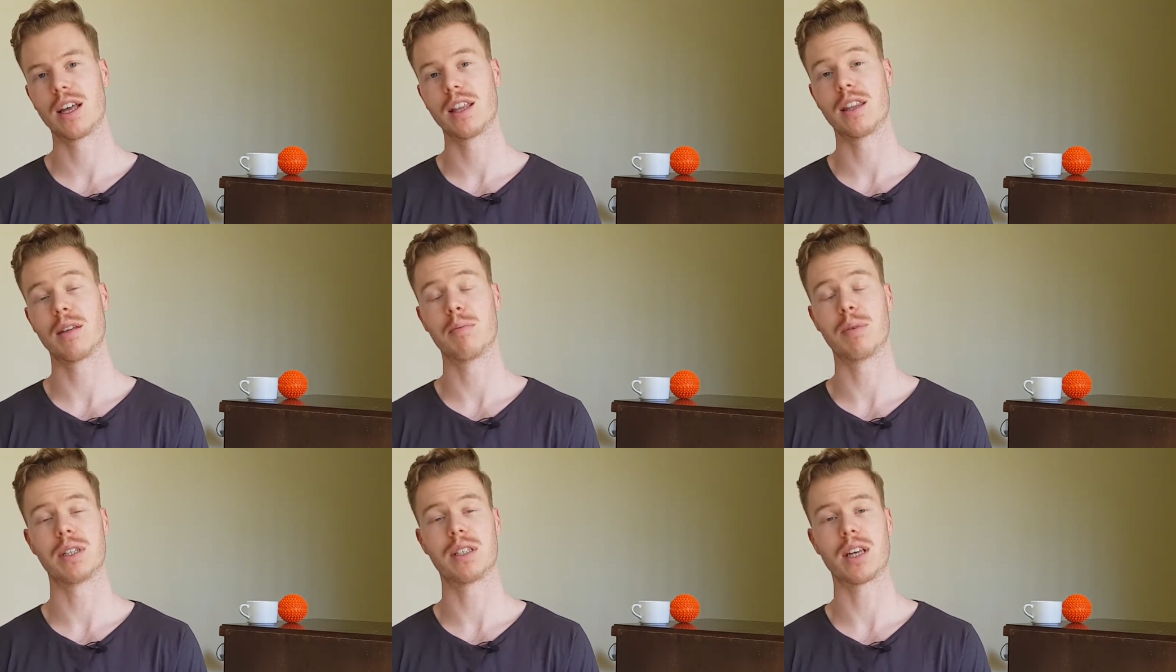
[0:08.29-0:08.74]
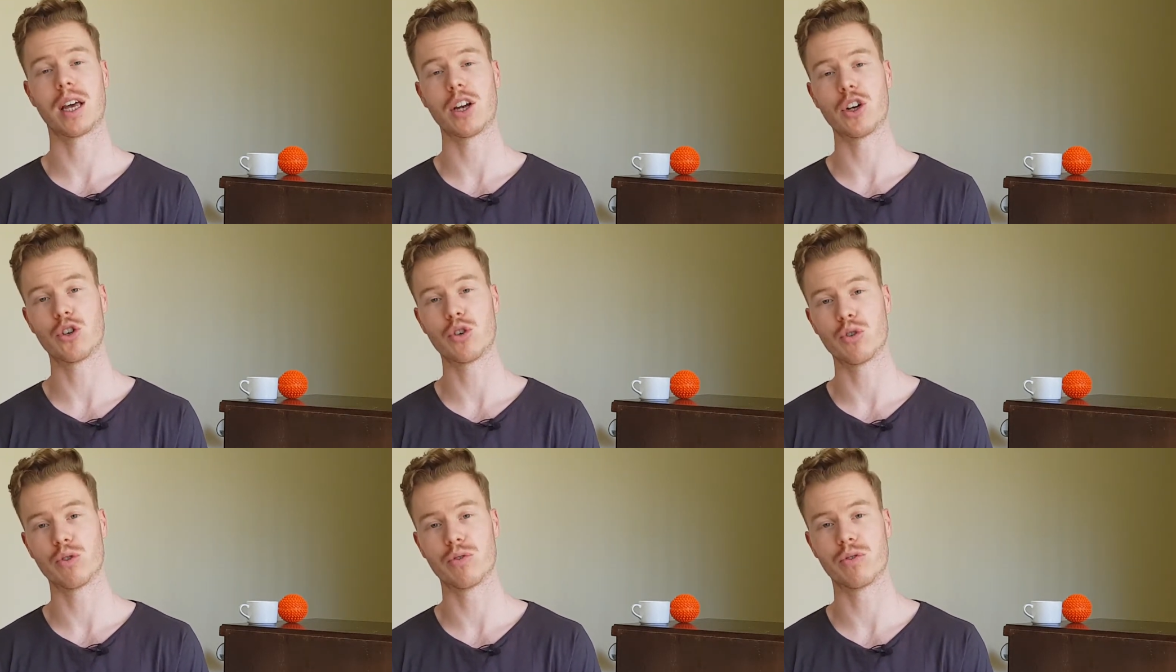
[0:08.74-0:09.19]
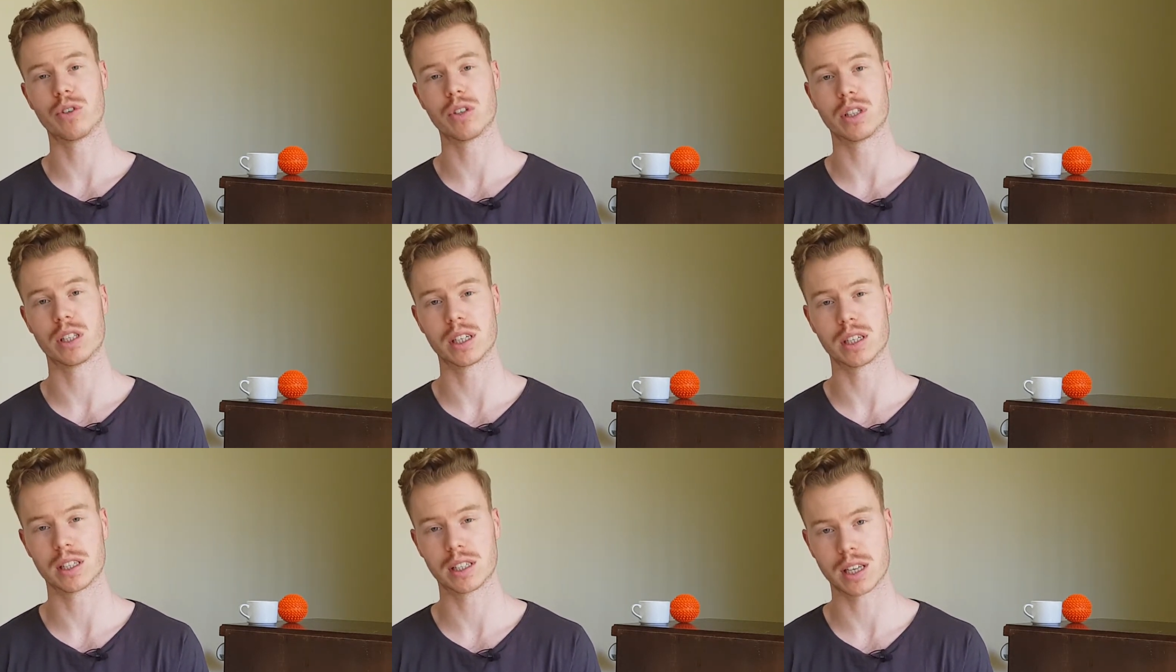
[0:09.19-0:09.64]
the potential for
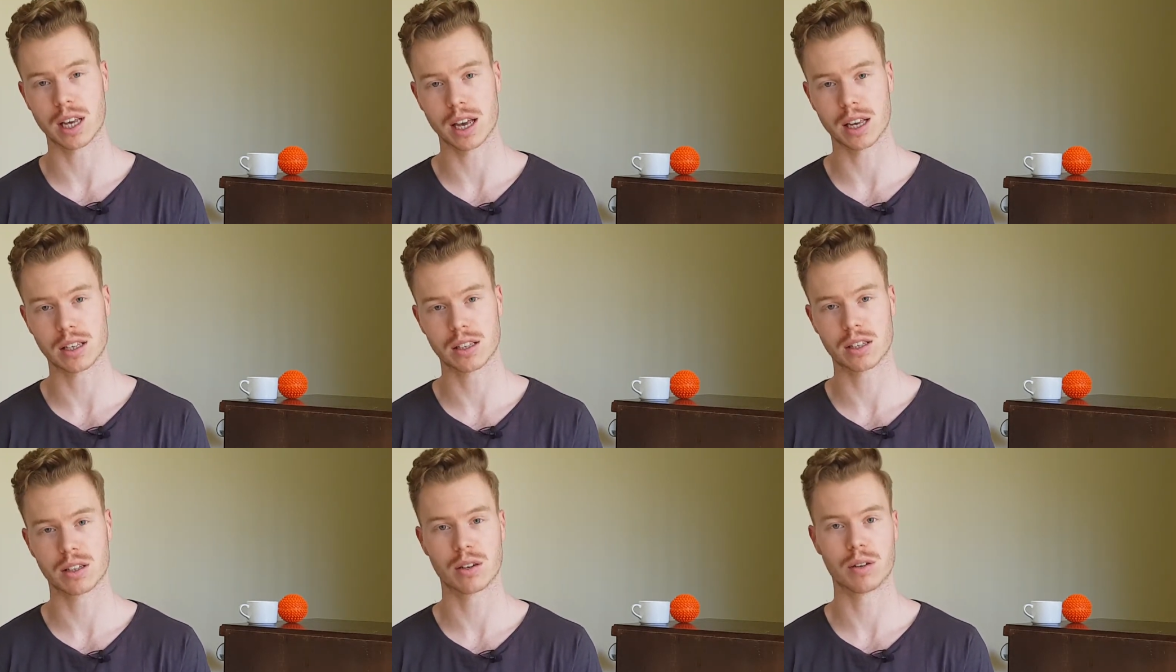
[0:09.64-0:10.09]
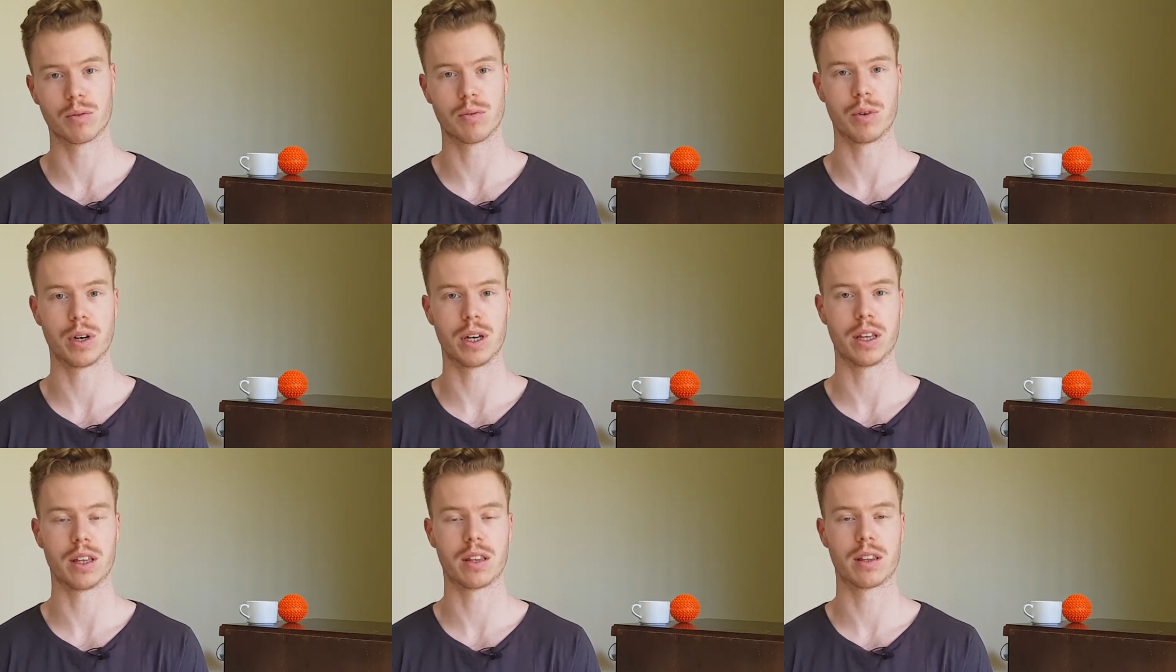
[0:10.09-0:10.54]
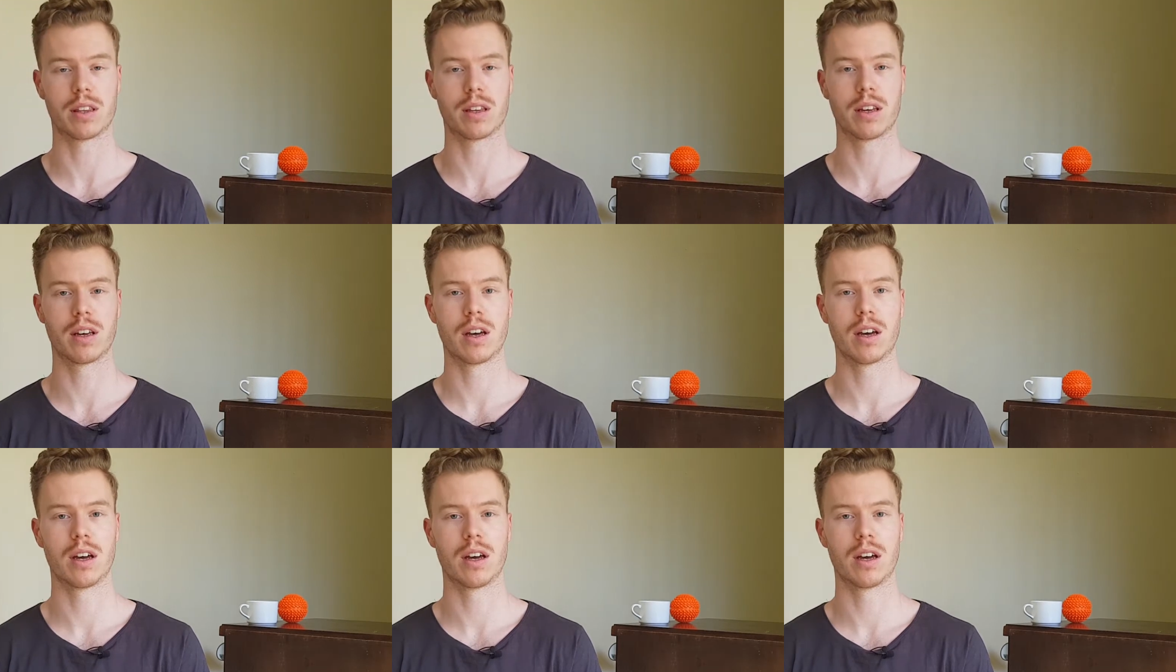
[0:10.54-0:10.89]
success with